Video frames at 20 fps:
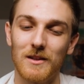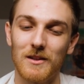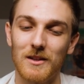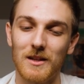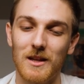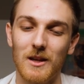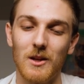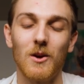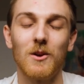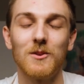
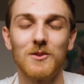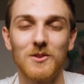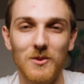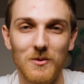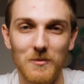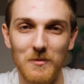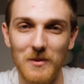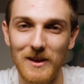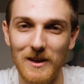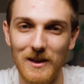can also
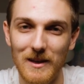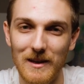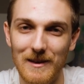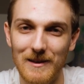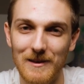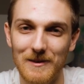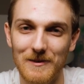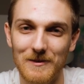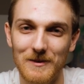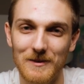be
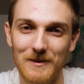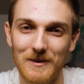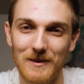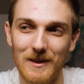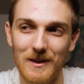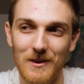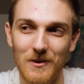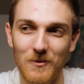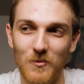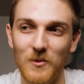
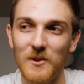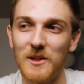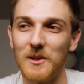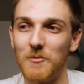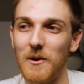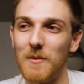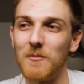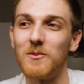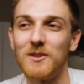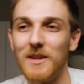really
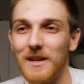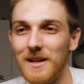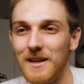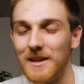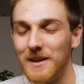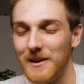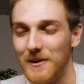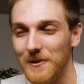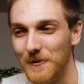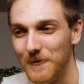
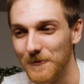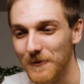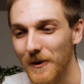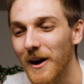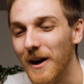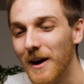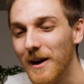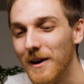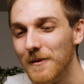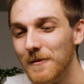representative
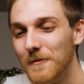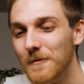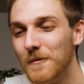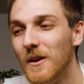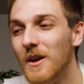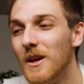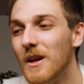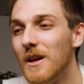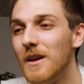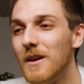of
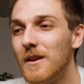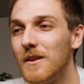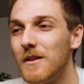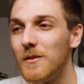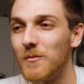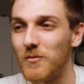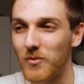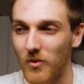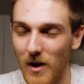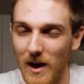the
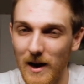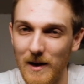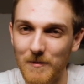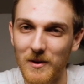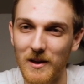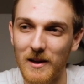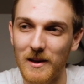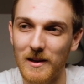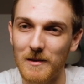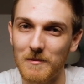
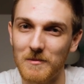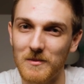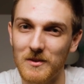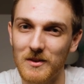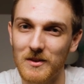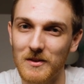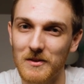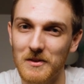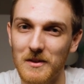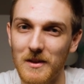
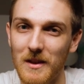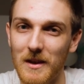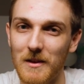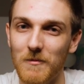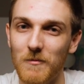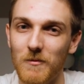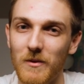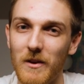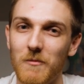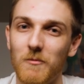problems
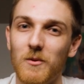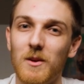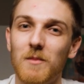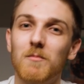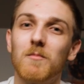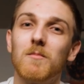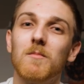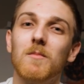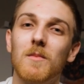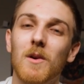that we
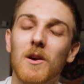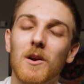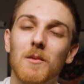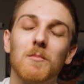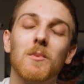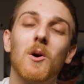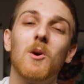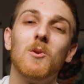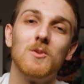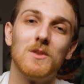are
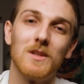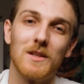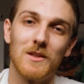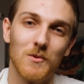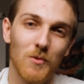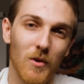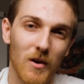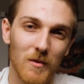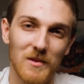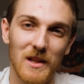posing
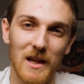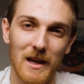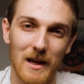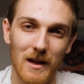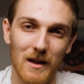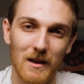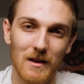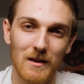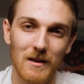to our planet.